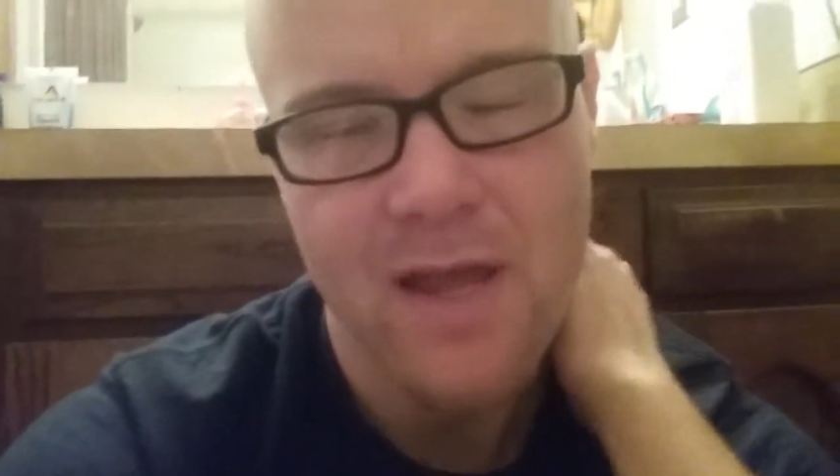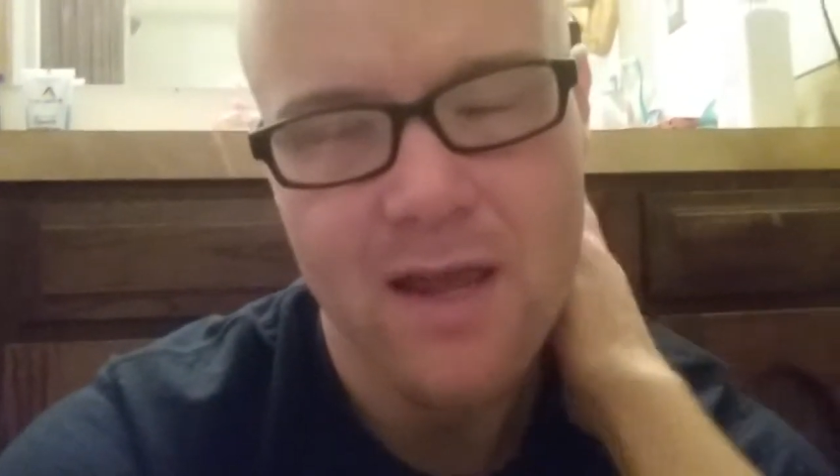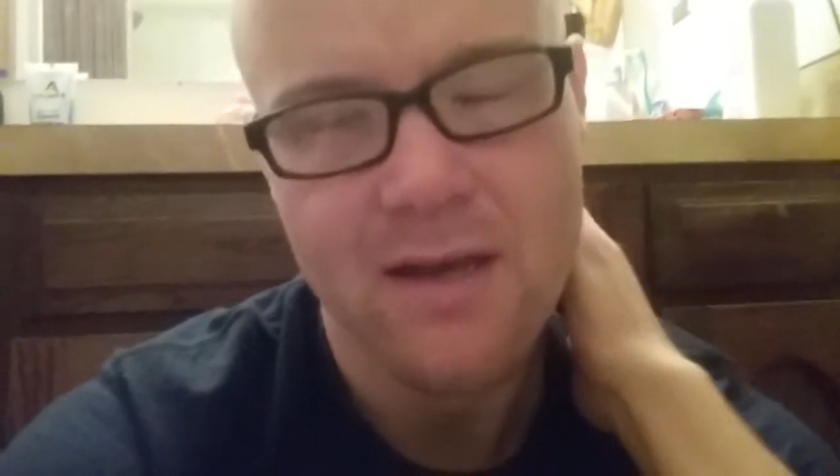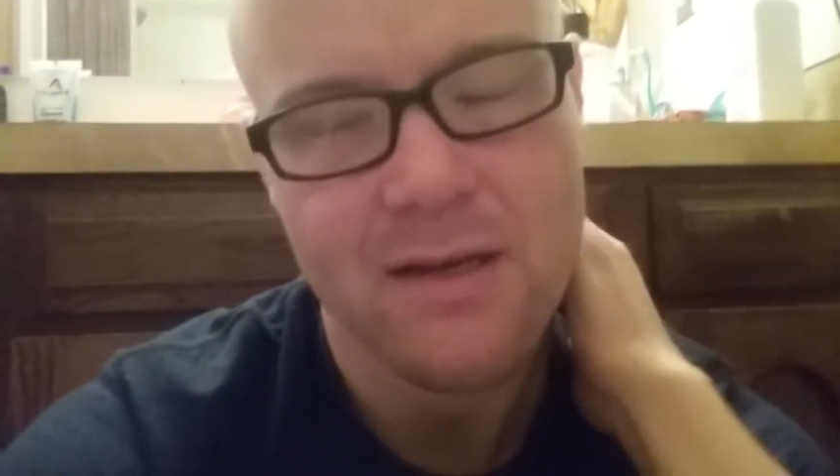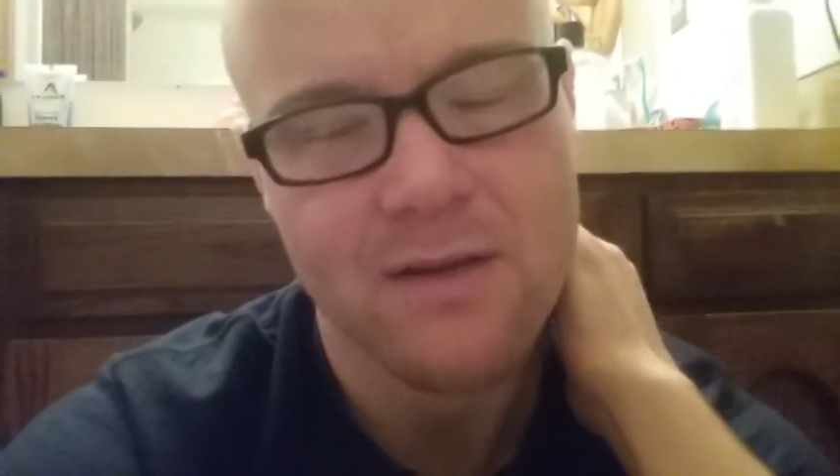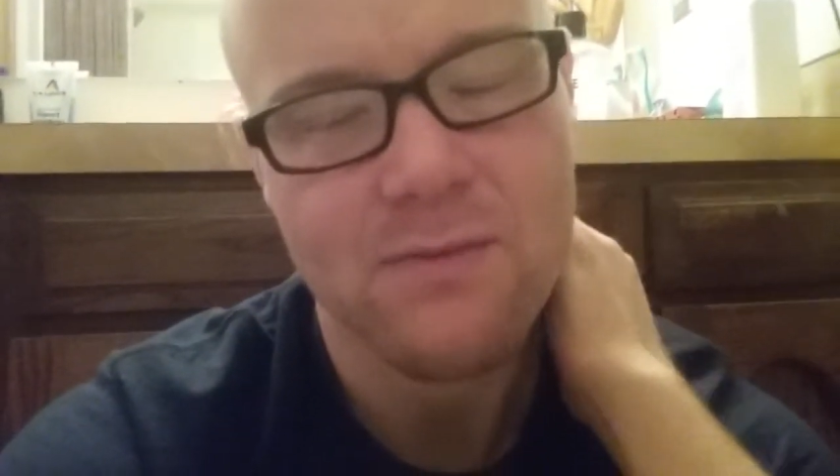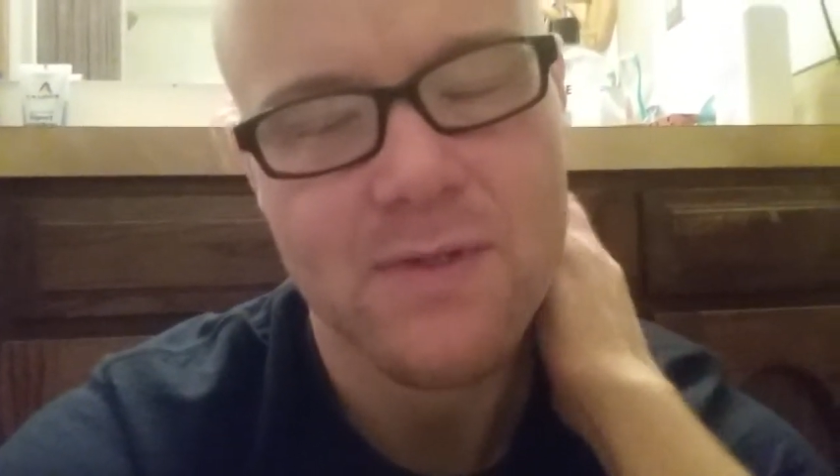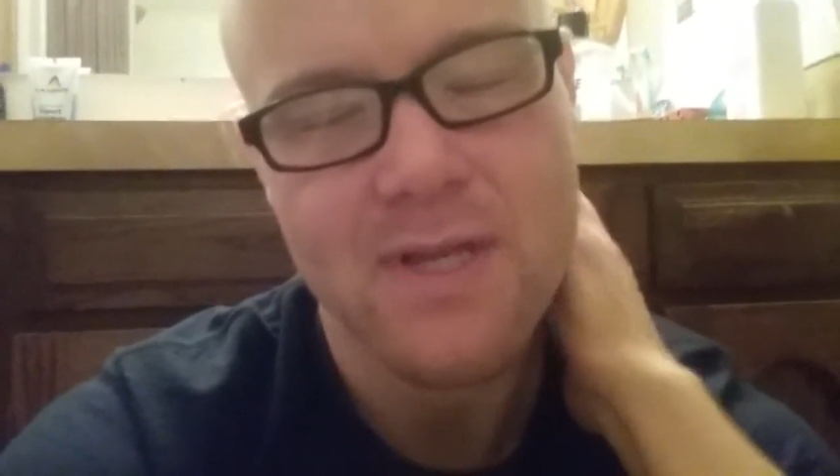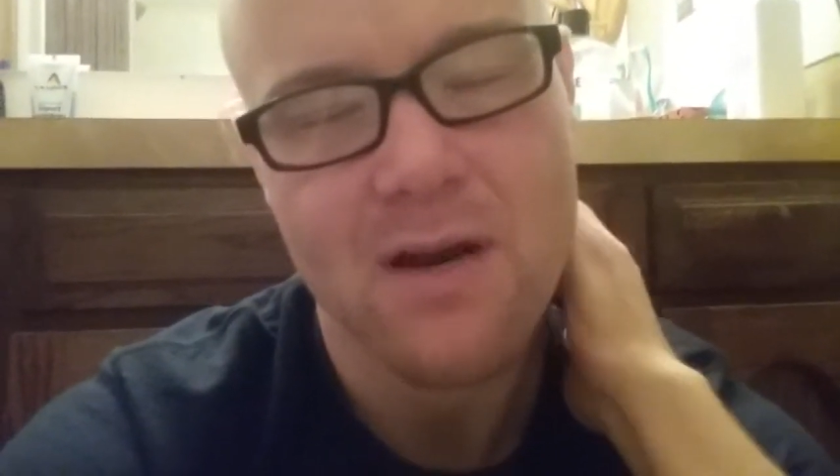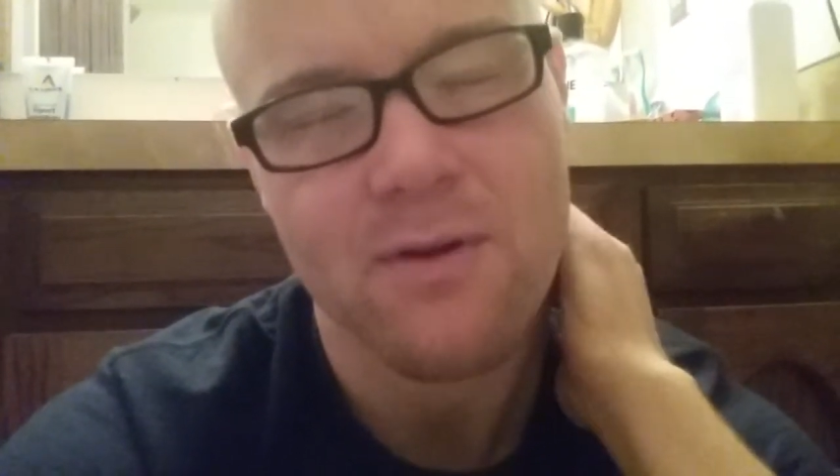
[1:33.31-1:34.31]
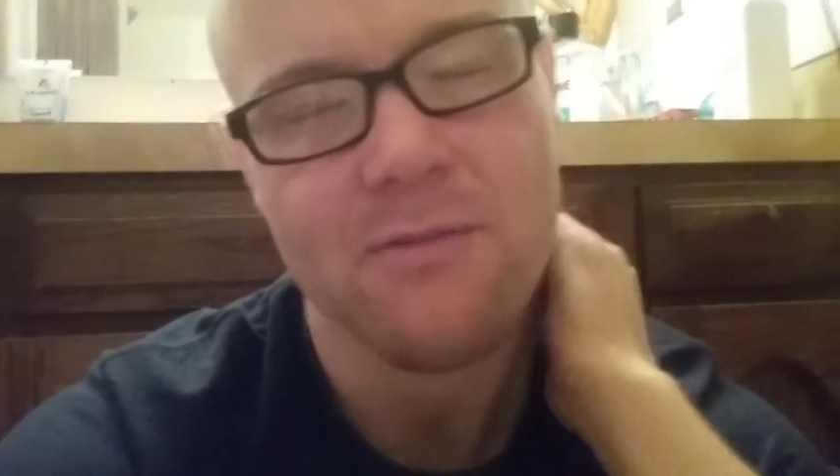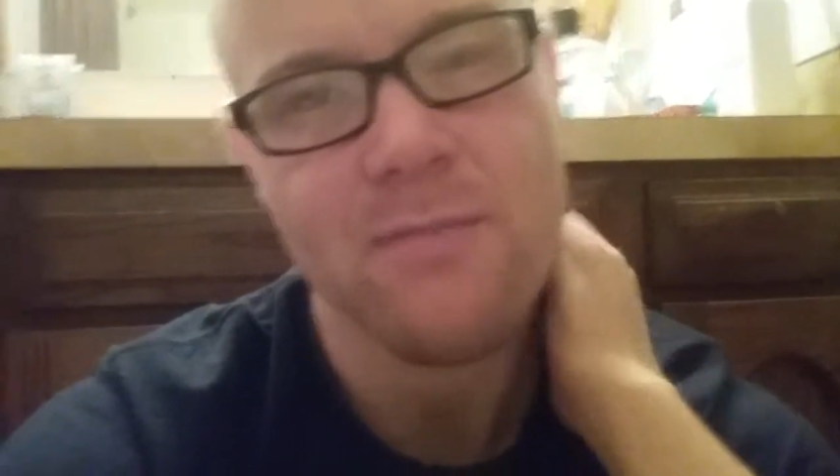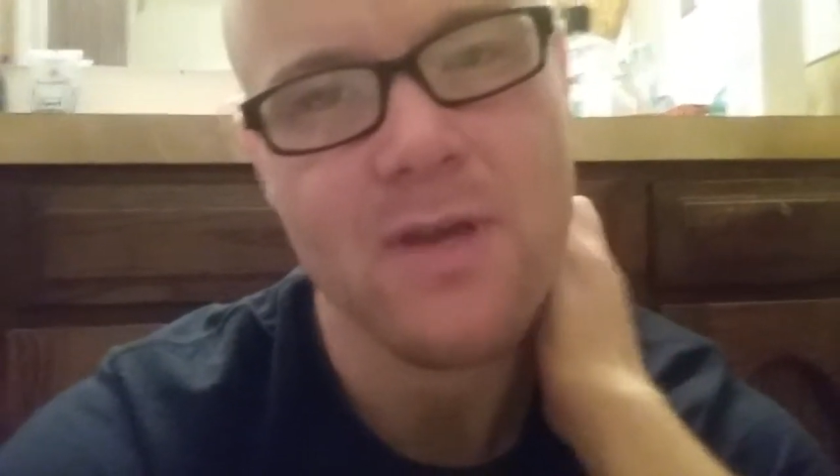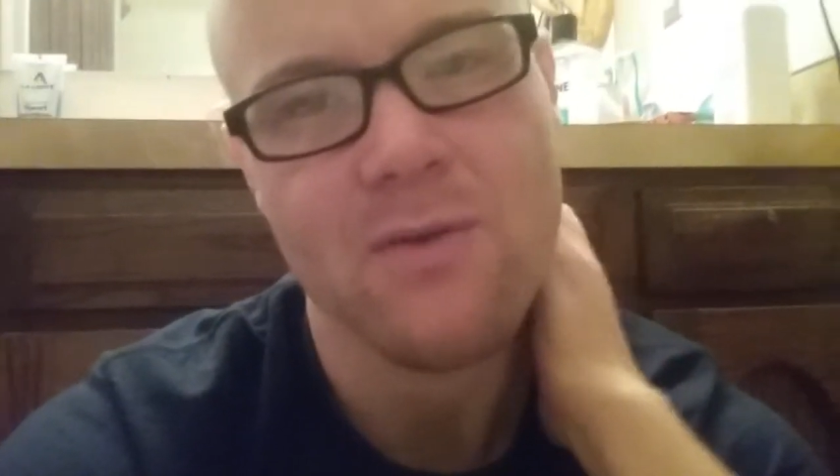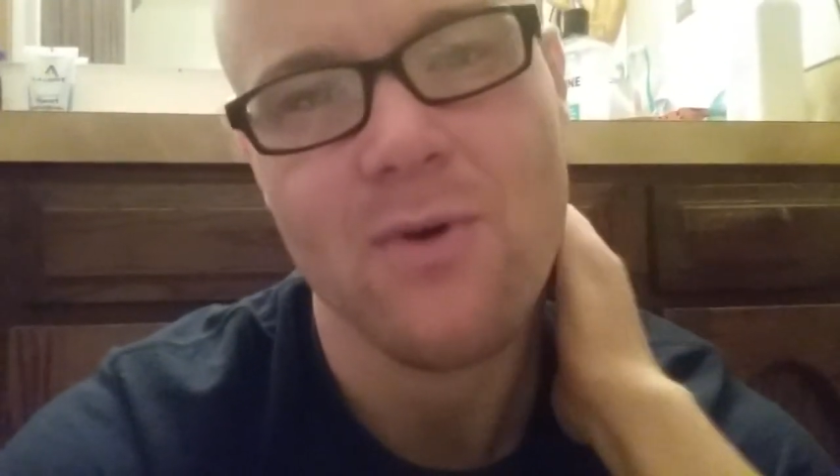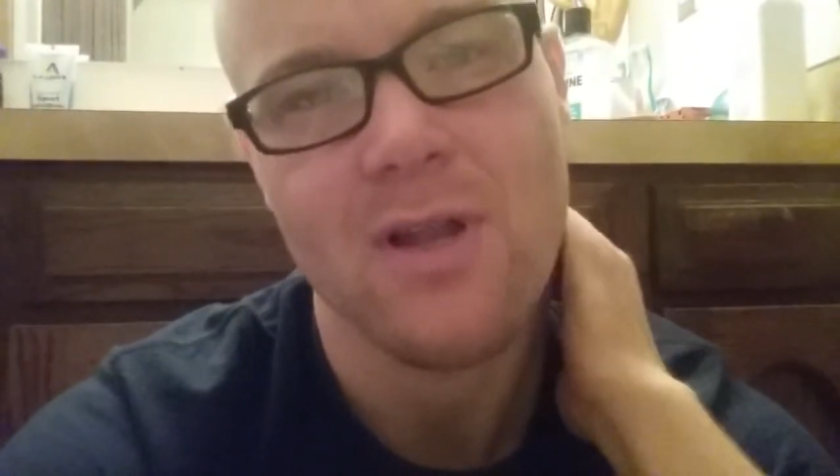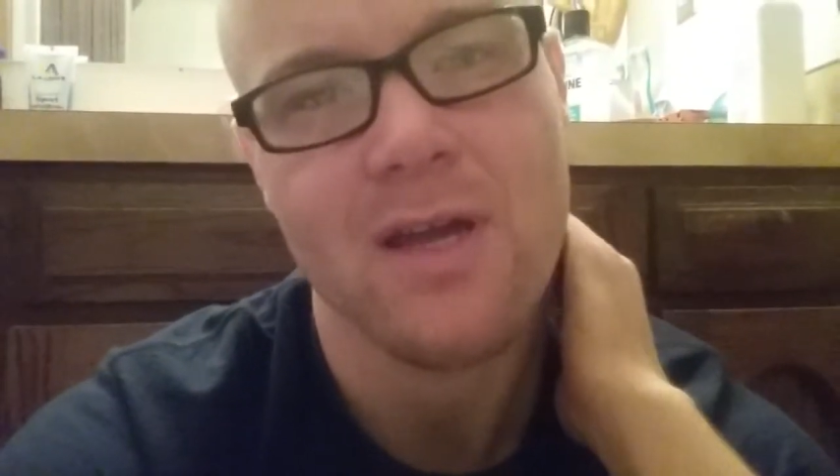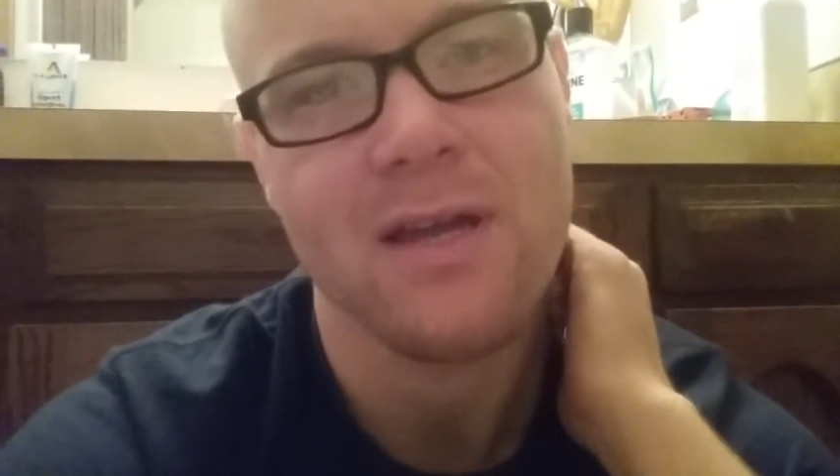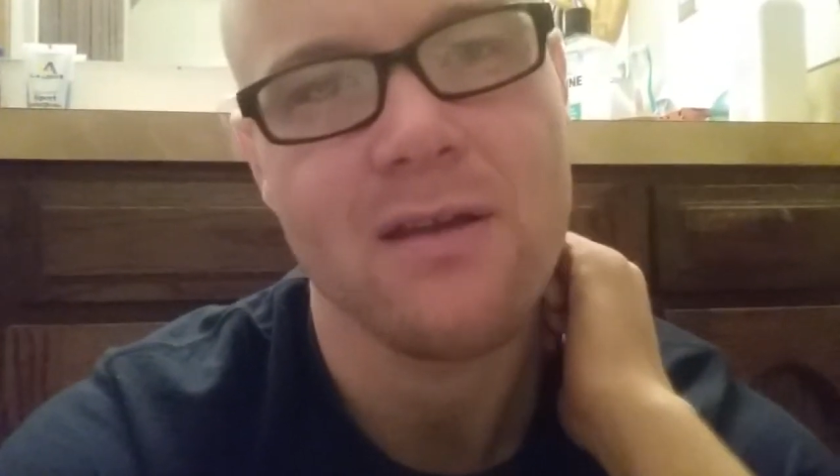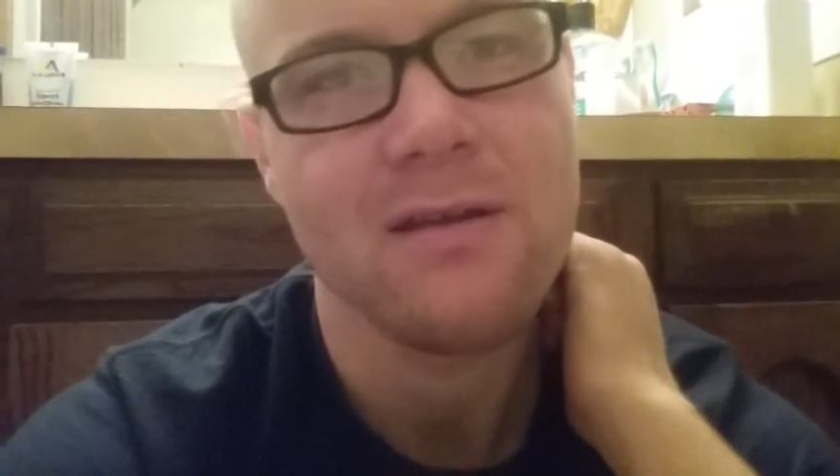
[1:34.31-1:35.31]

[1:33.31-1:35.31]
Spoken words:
and he was there with me while